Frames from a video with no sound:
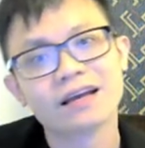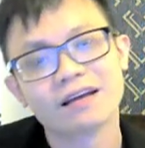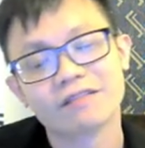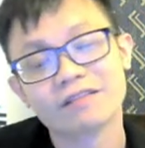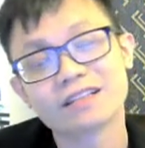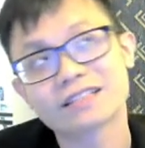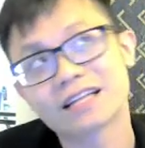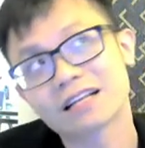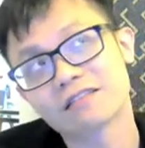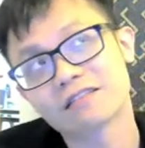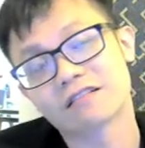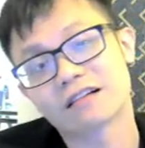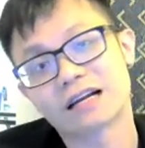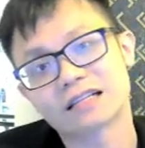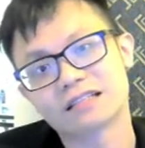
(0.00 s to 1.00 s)
we start
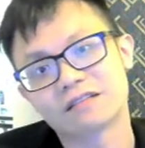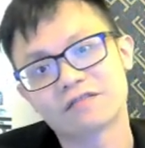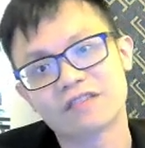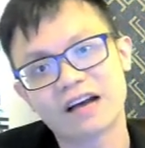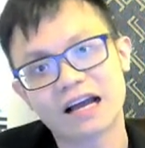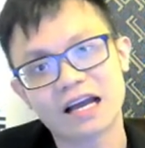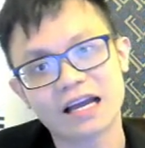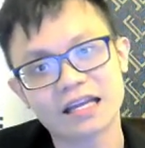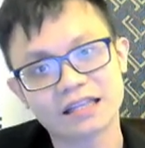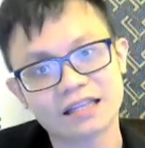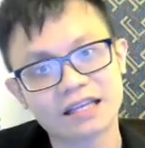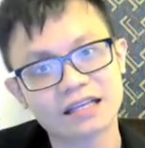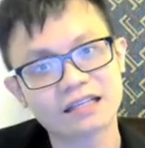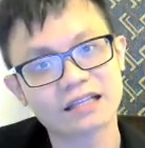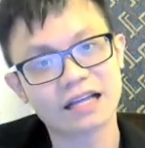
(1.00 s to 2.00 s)
to classify
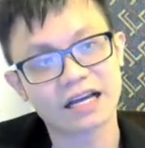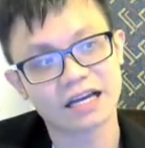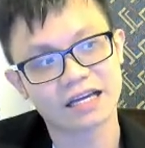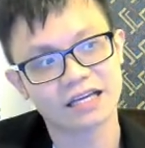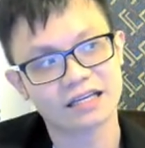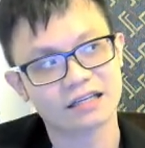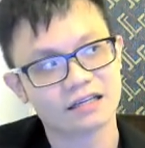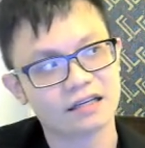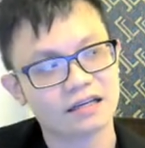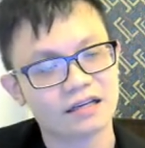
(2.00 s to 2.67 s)
things like